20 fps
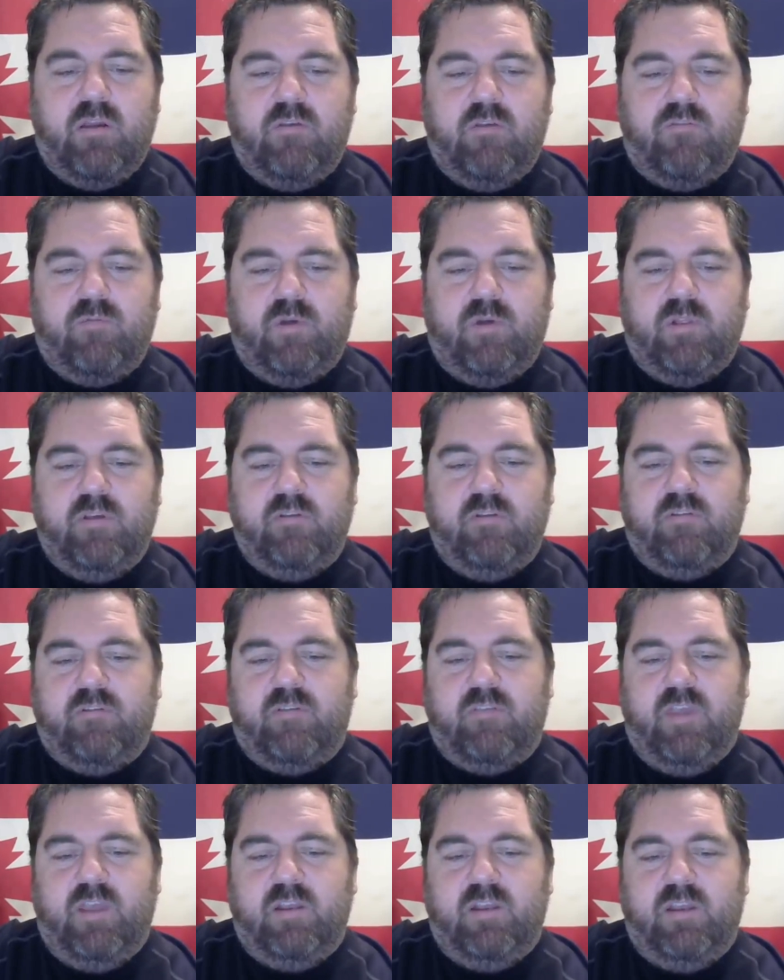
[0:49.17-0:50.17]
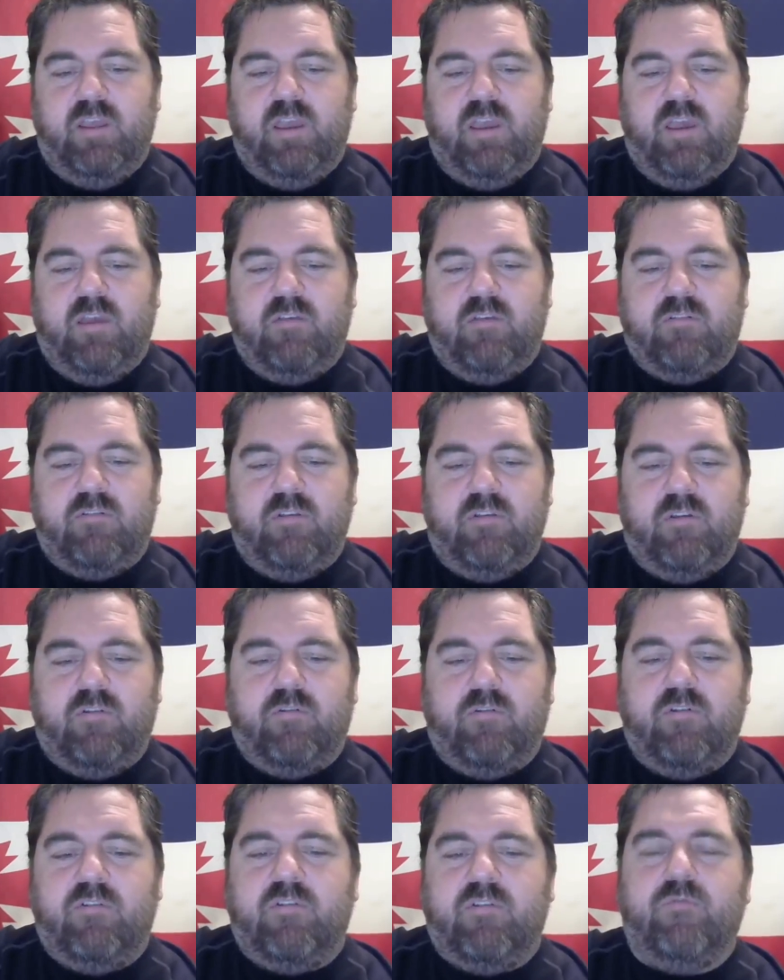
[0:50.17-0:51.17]
as well as Sandy S., and
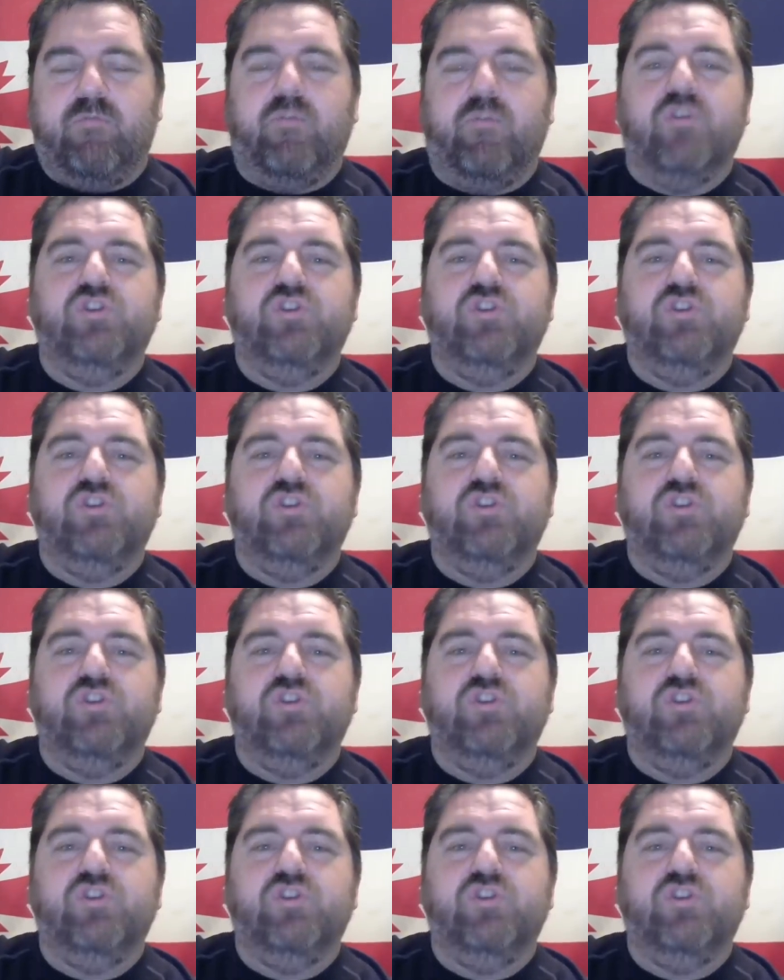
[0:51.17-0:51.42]
Christopher